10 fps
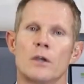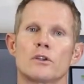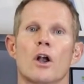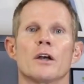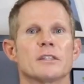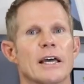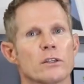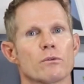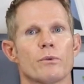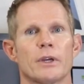So guys,
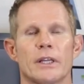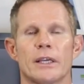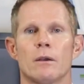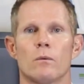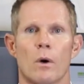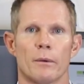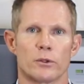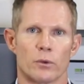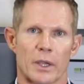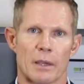that's really what we're
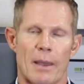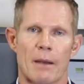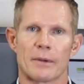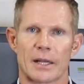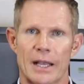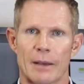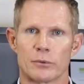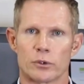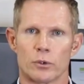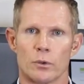talking about when it
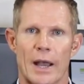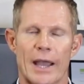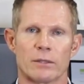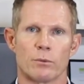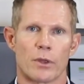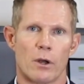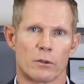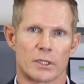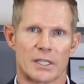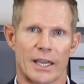comes to a
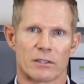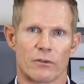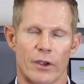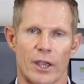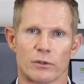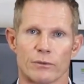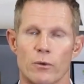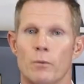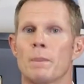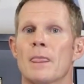withholding tax variation
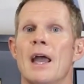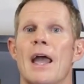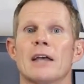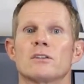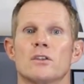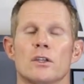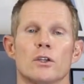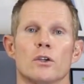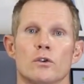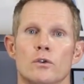form. As I
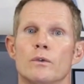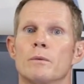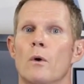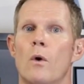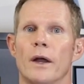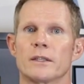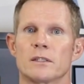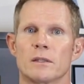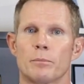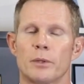said, you can do them quite
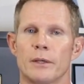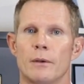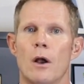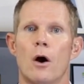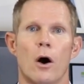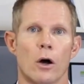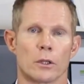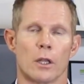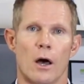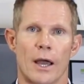simply
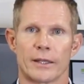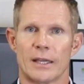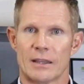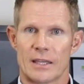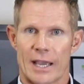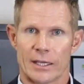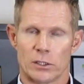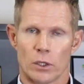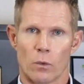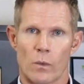online at the
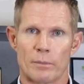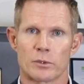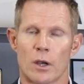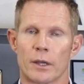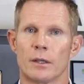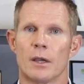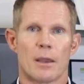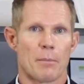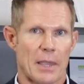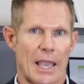ATO website,
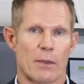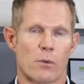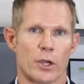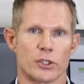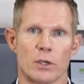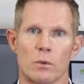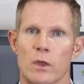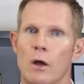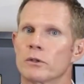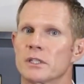PAYG
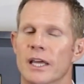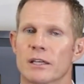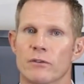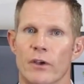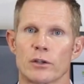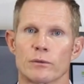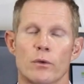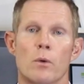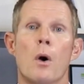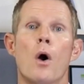withholding tax variation
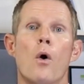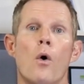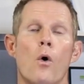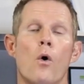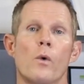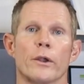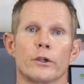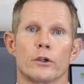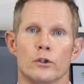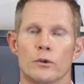form, or what
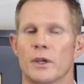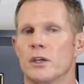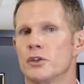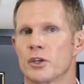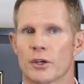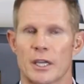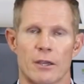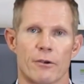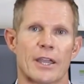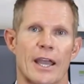you can do is you can
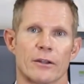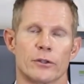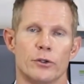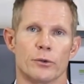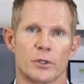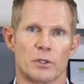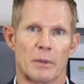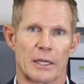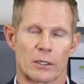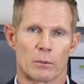get your accountant to do it to
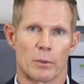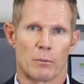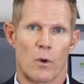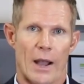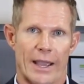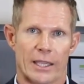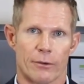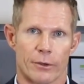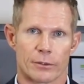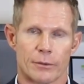be a little bit more
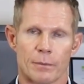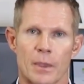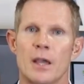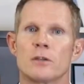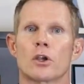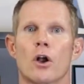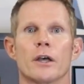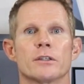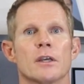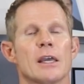accurate. So
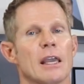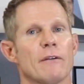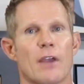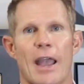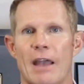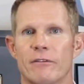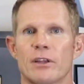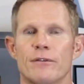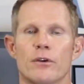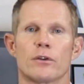guys, if you have
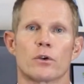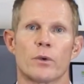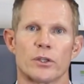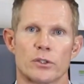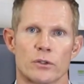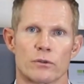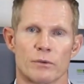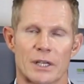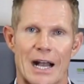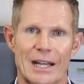any further
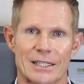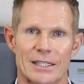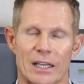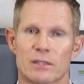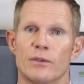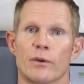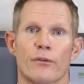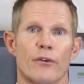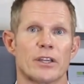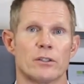questions regarding tax, feel
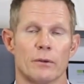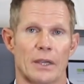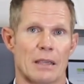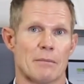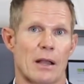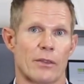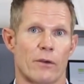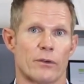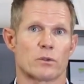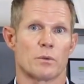free to email the
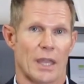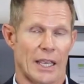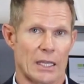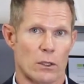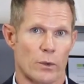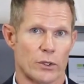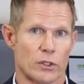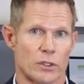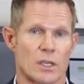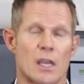office with any
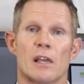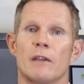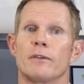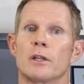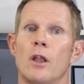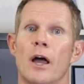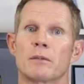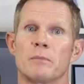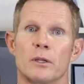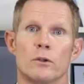questions. If you'd
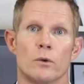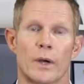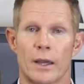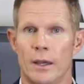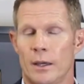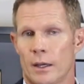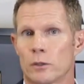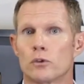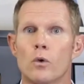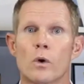like me to do a
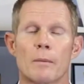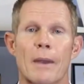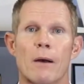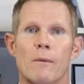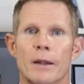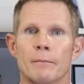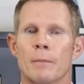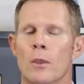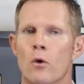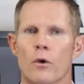talk about one,
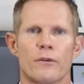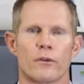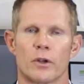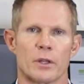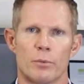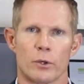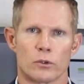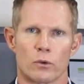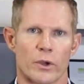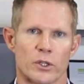or if you've got any
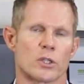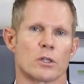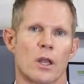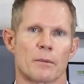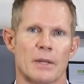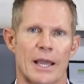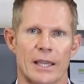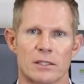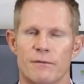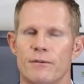personal questions you'd like me to
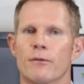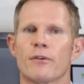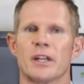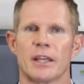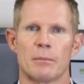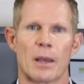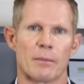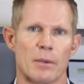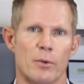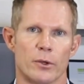answer, feel free to email
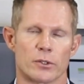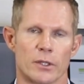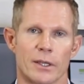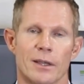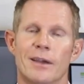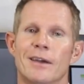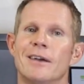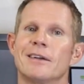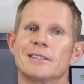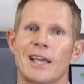me personally.
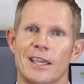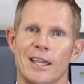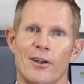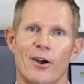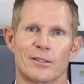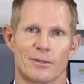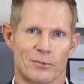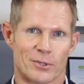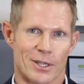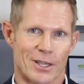Take care guys, and
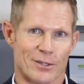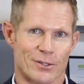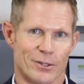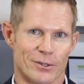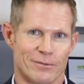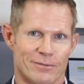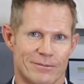we'll see you again soon.